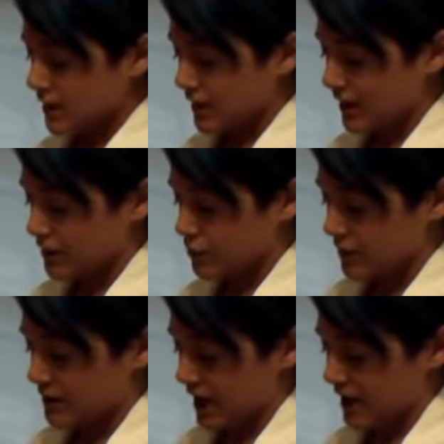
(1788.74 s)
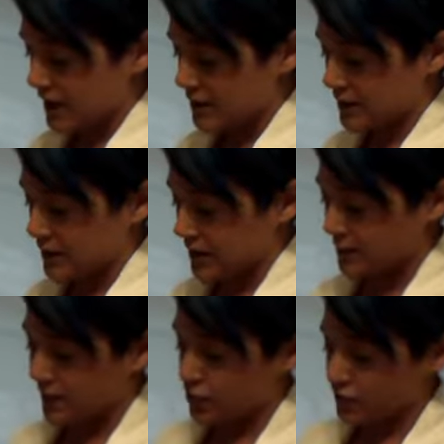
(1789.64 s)
And with that, I'm going to come
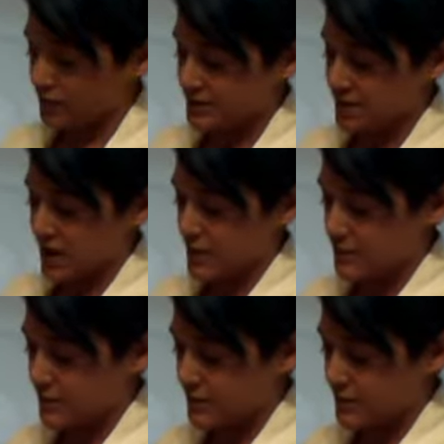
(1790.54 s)
in over the top